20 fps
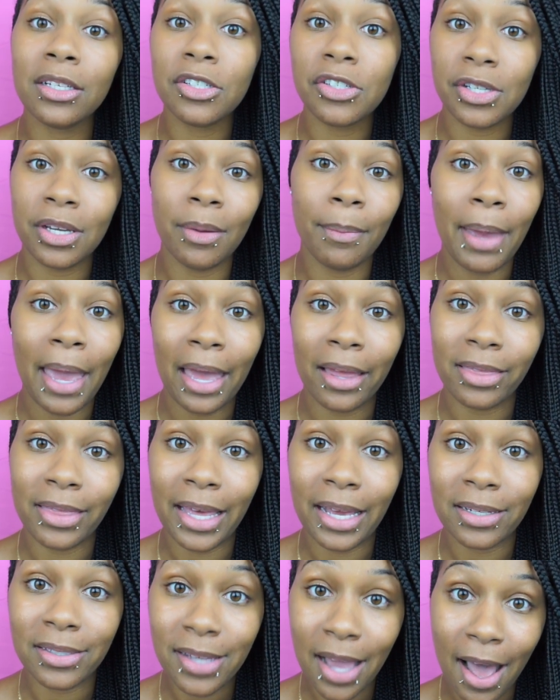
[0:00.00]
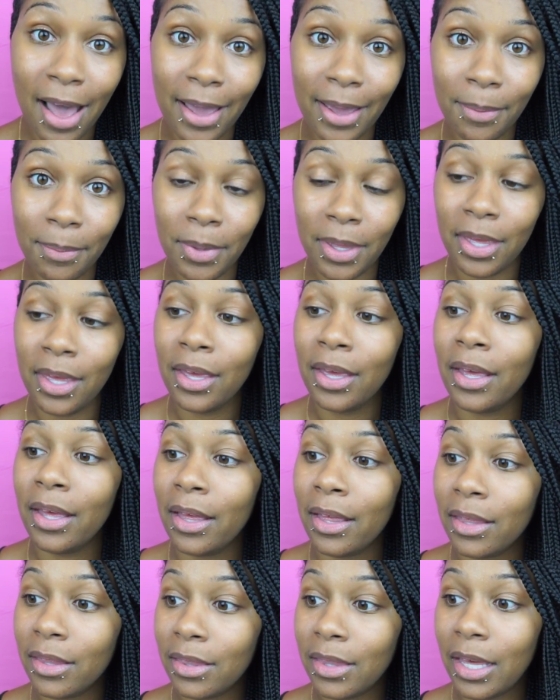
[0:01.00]
the gym at that time,
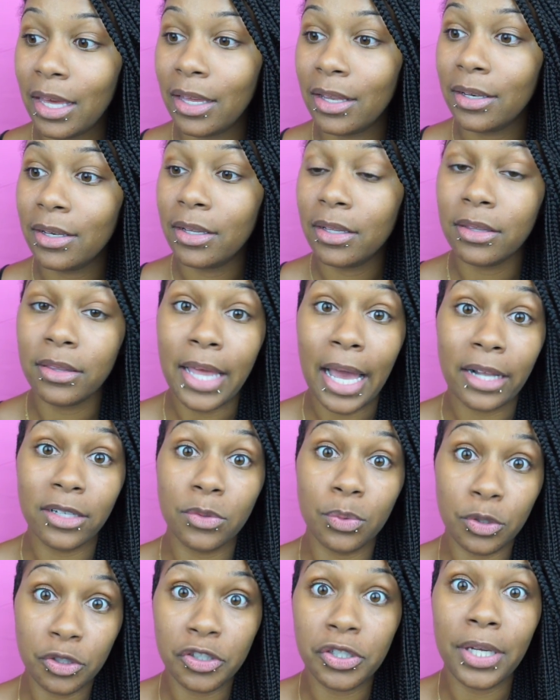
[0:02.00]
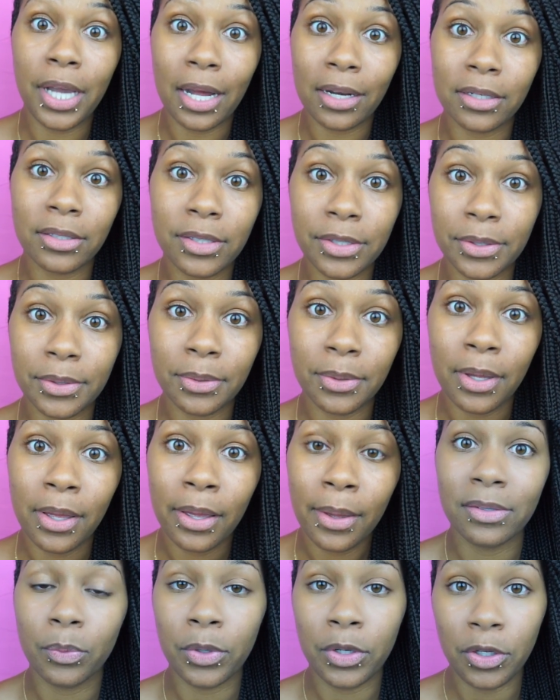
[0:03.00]
then that's what you gotta do.
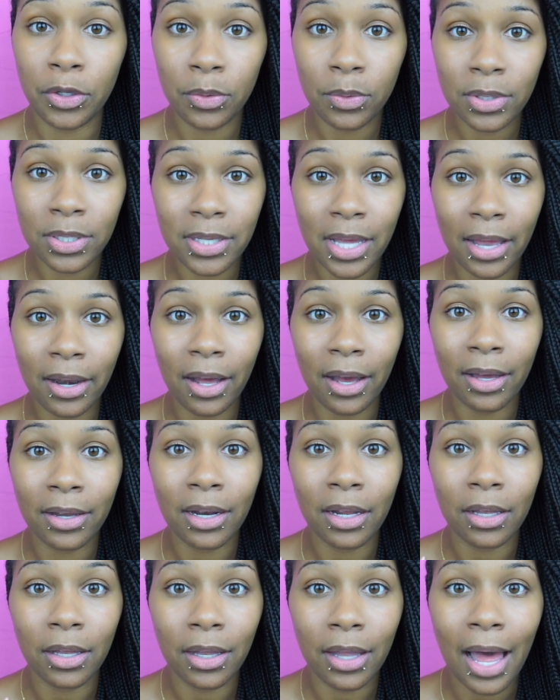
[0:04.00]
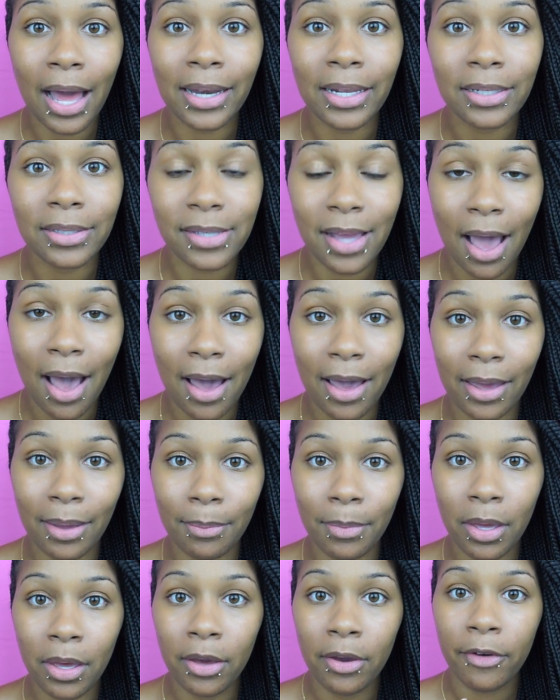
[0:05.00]
When you set an allotted
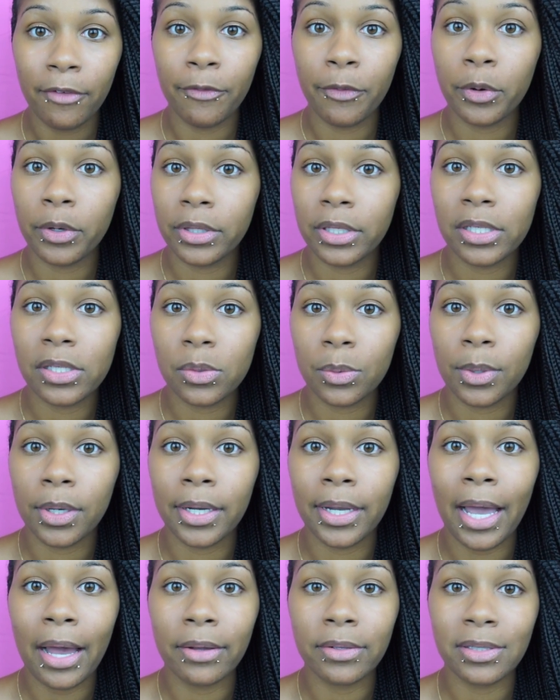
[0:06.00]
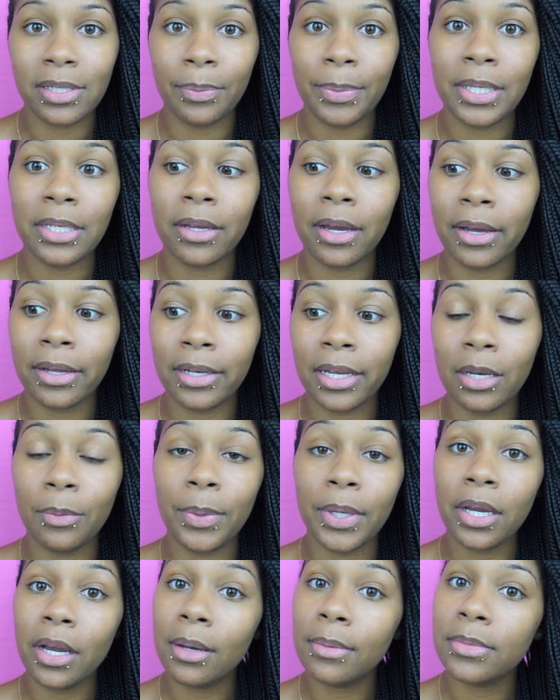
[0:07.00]
time for this workout to be done,
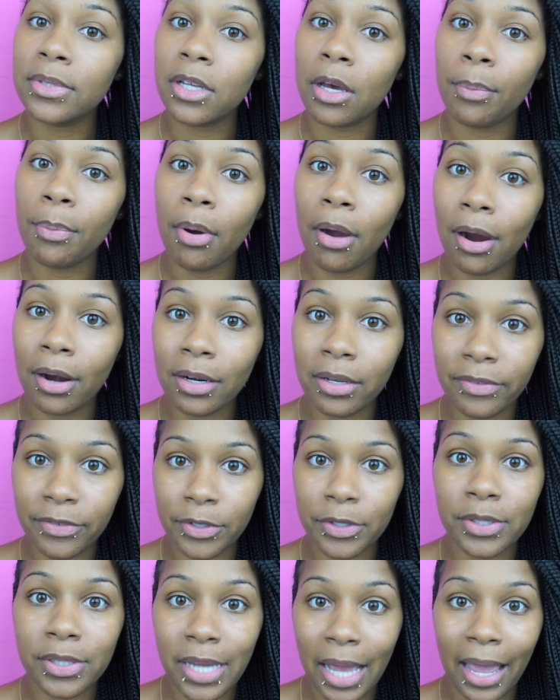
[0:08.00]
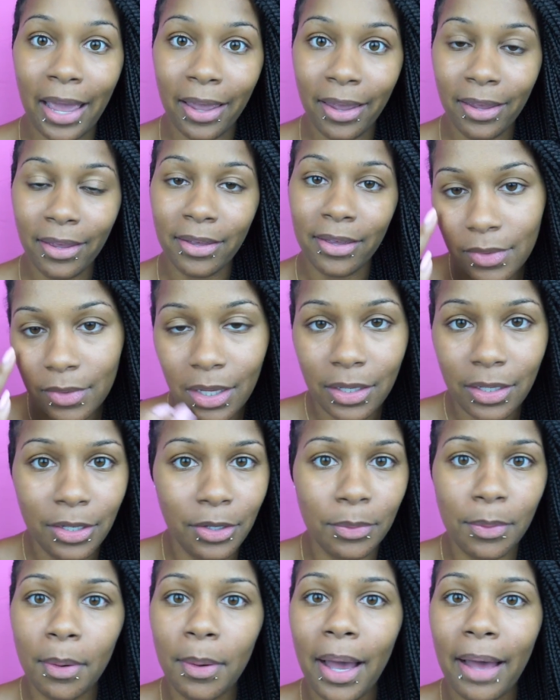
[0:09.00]
it becomes a part of your day.
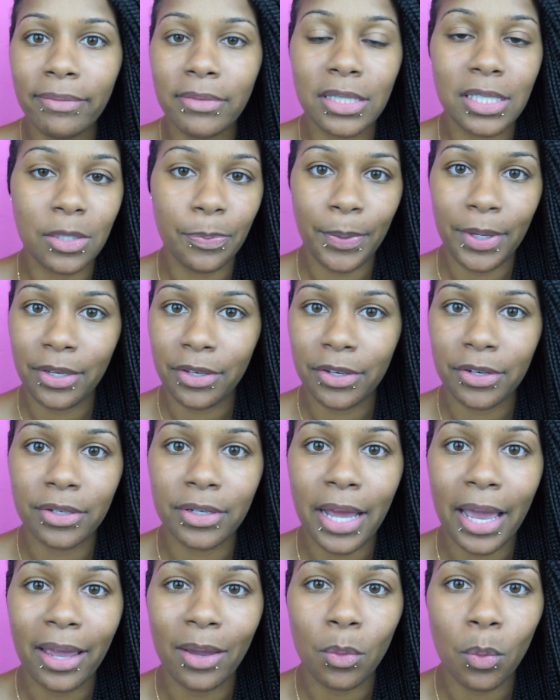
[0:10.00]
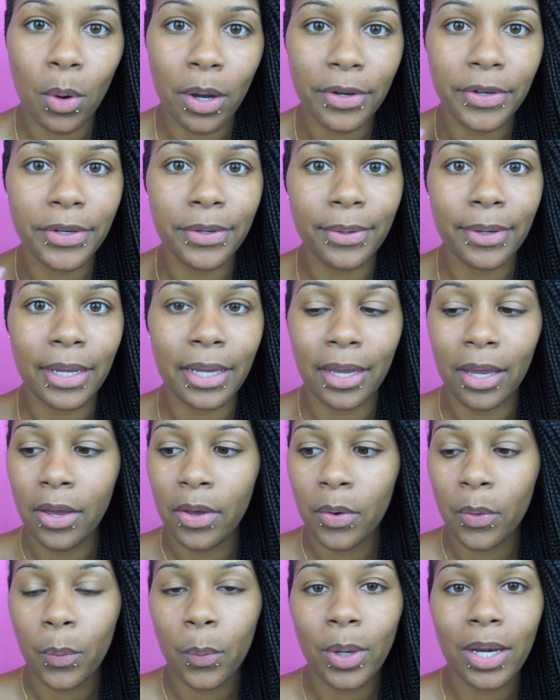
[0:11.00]
You won't have to spend your day wondering,
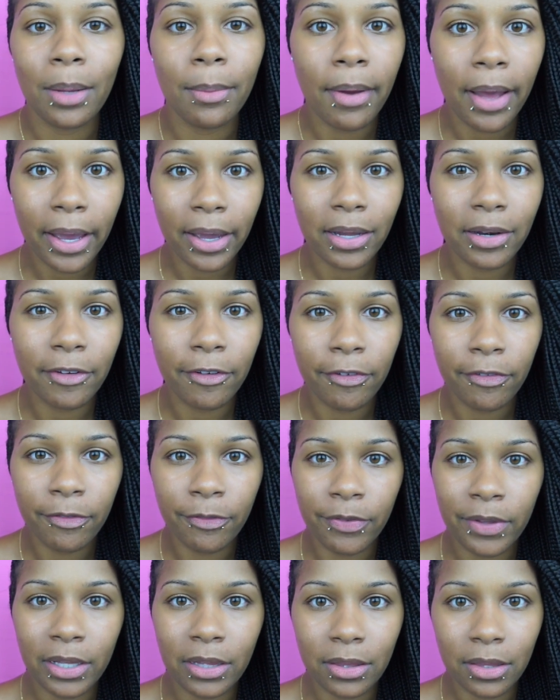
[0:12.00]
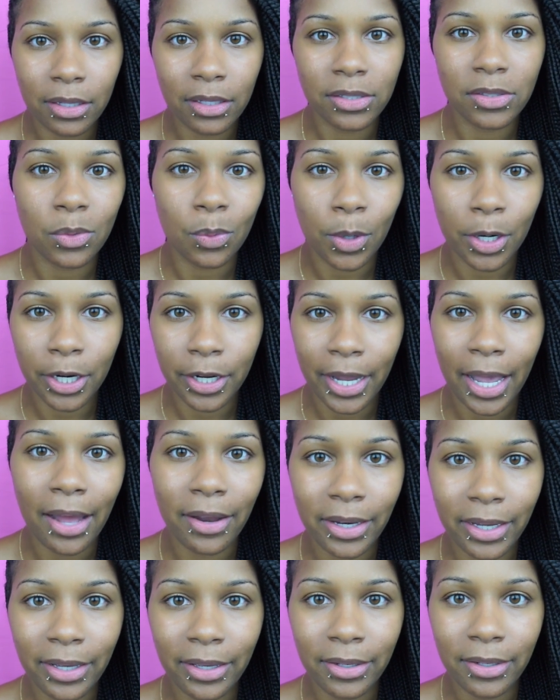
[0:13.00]
when am I gonna fit this
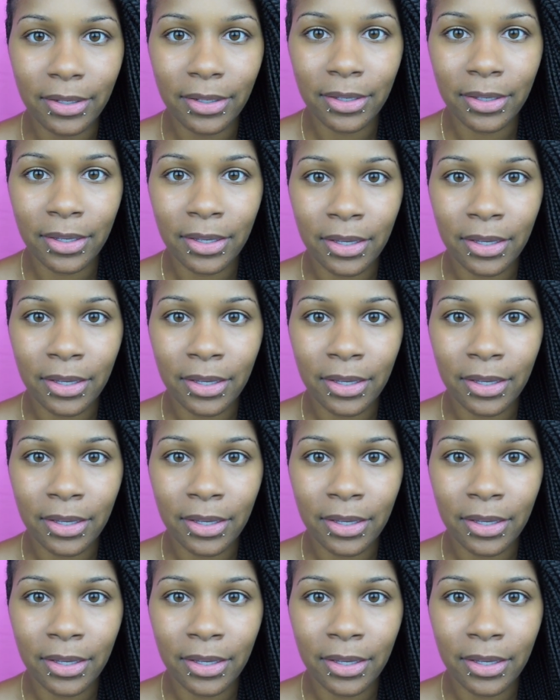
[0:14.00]
workout in?